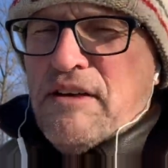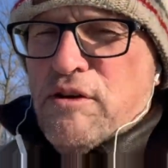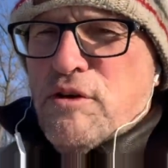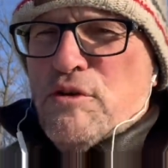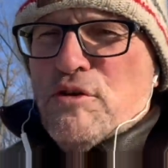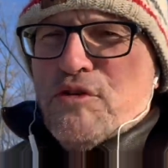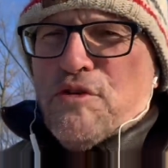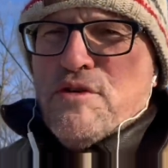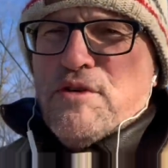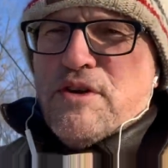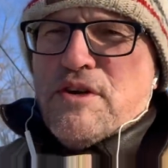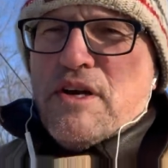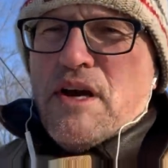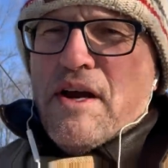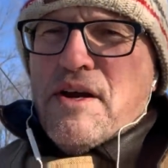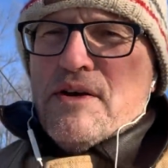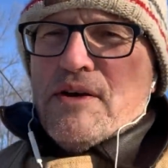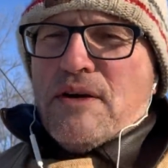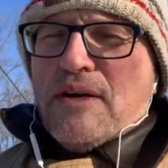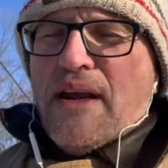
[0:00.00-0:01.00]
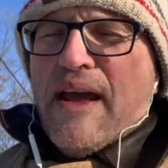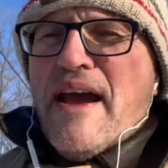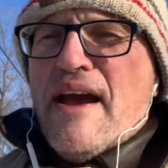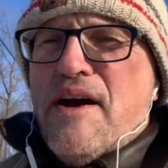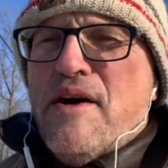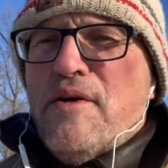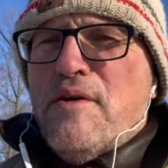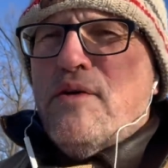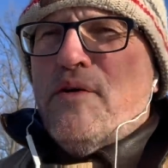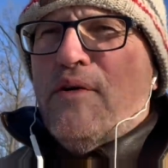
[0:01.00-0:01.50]
lose your entire
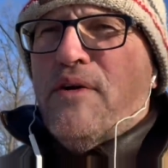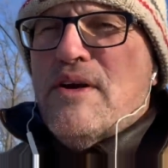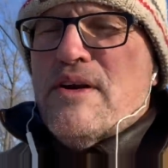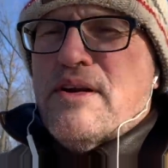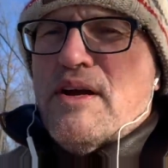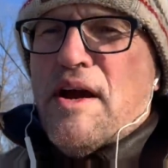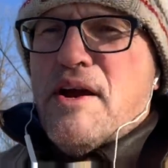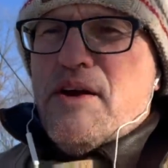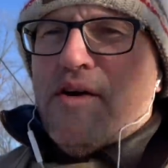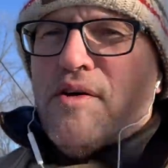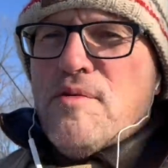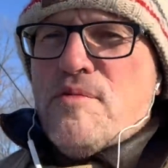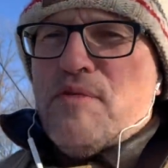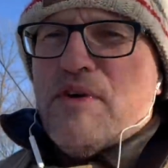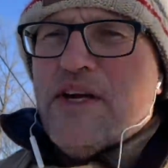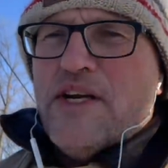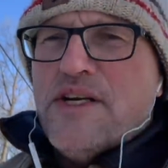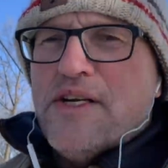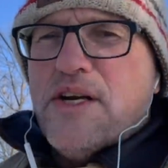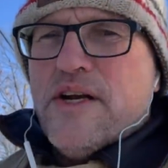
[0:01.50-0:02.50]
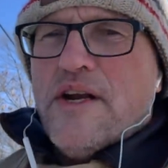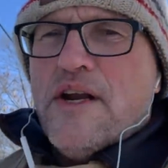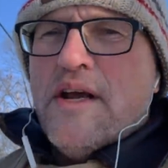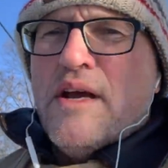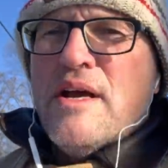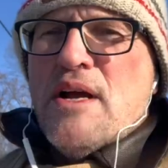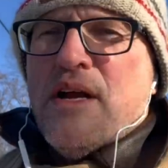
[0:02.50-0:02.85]
town or entire region.